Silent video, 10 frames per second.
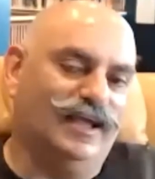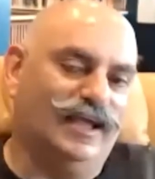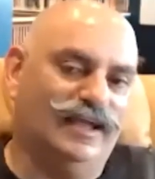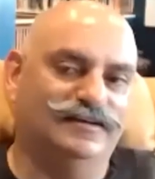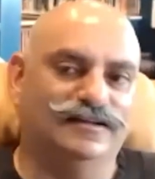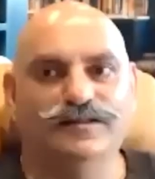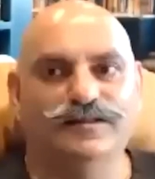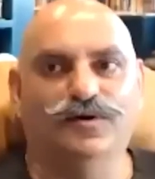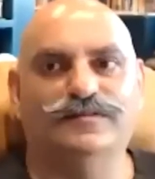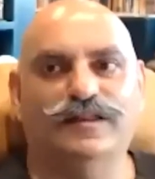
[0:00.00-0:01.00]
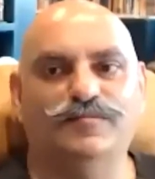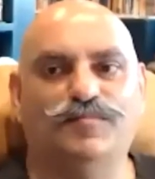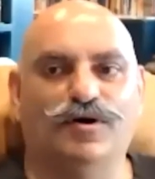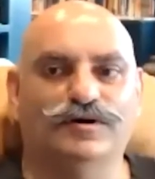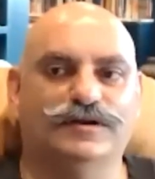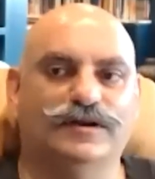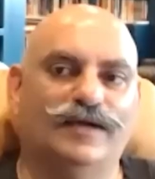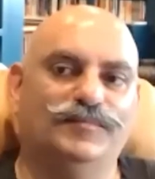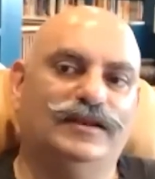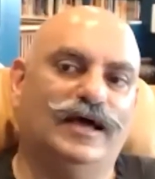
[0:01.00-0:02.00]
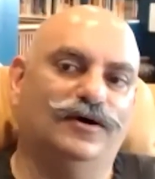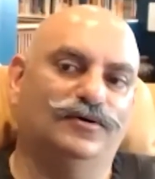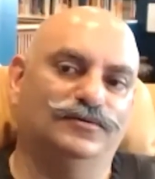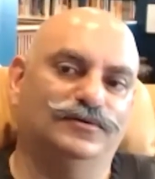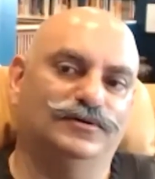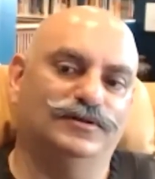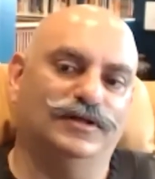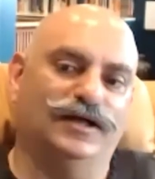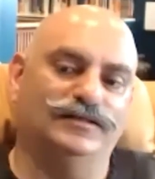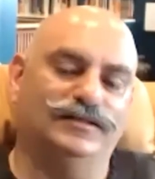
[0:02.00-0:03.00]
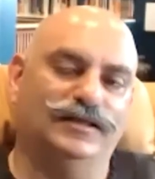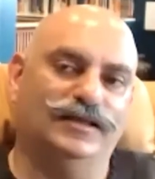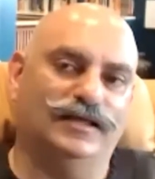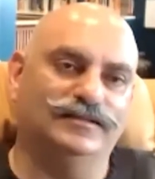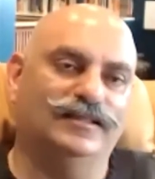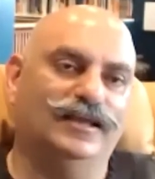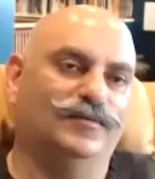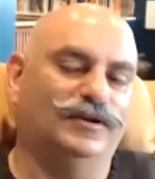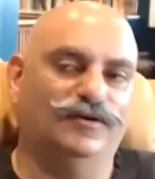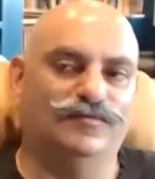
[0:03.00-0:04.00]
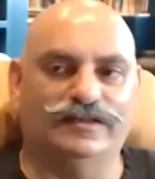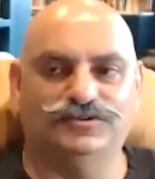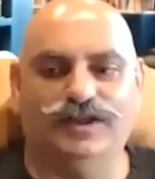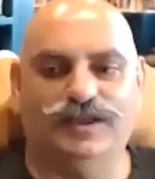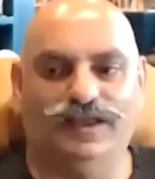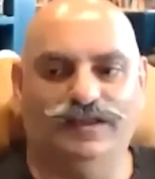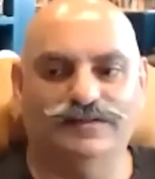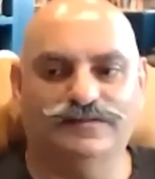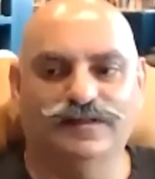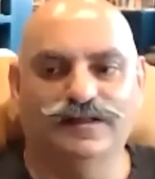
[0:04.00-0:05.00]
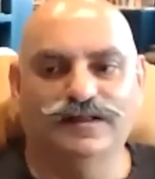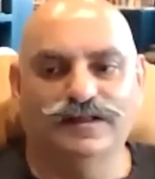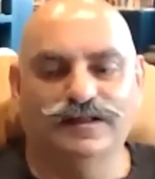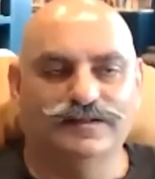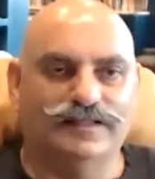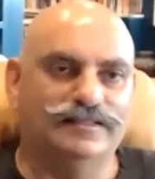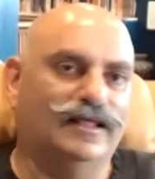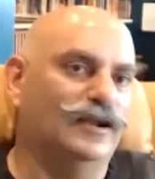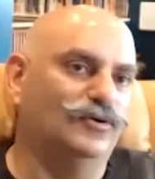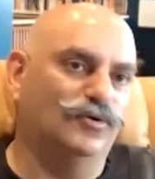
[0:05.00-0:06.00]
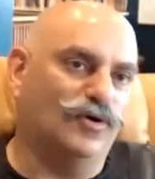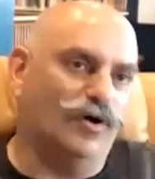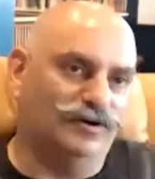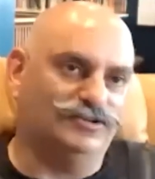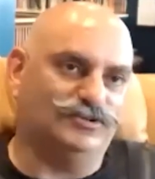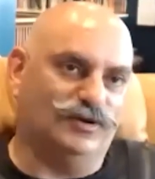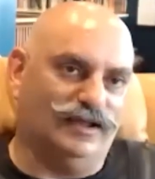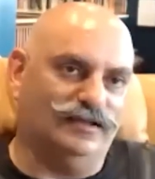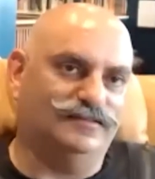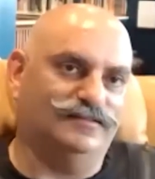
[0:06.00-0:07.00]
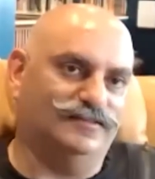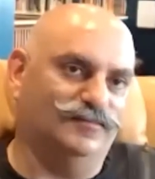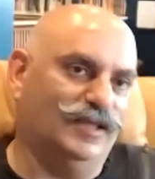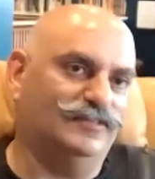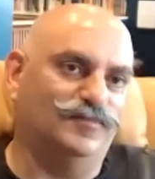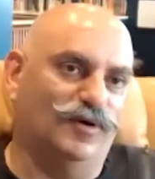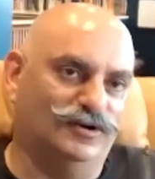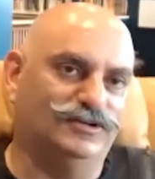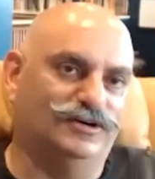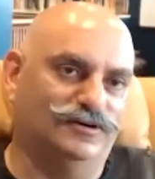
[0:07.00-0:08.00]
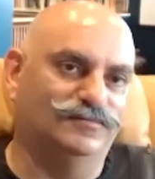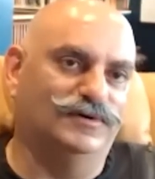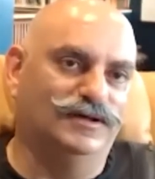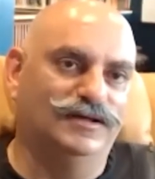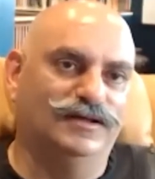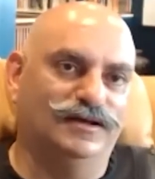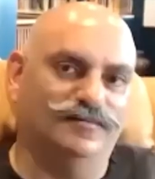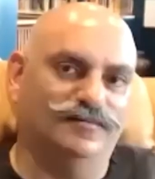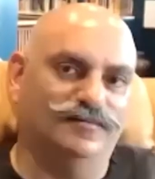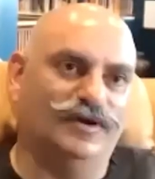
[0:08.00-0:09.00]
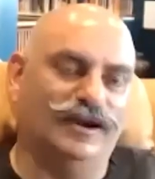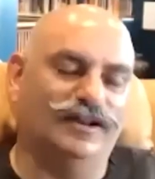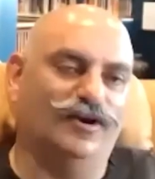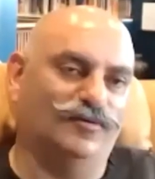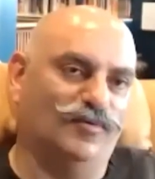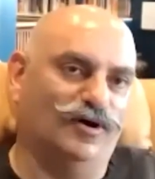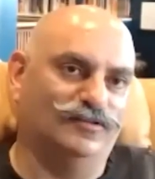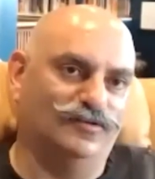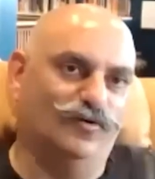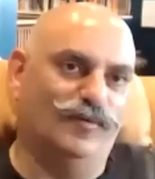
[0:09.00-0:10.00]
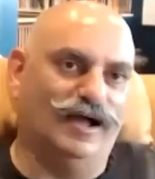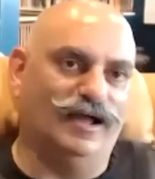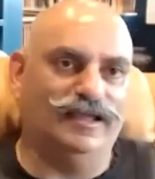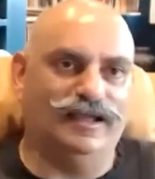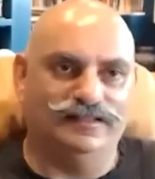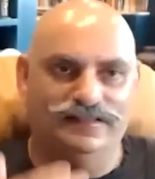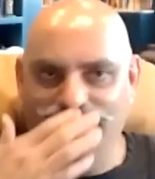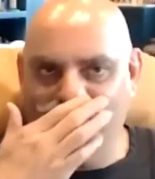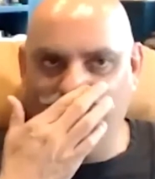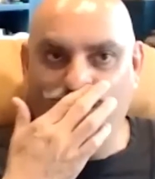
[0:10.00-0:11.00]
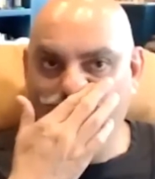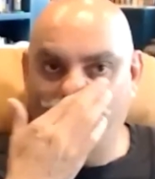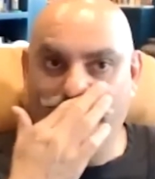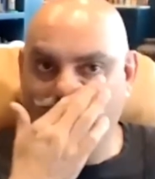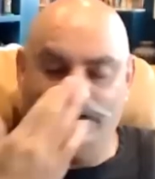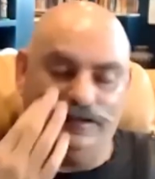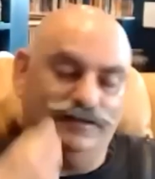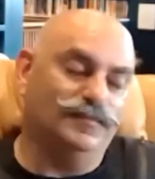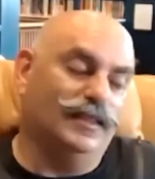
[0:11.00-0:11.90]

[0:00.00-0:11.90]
And so it's an important, I mean, now the other thing about investing is that there are no called strikes. It's a baseball term. You can let a lot of balls go by and there's no penalty.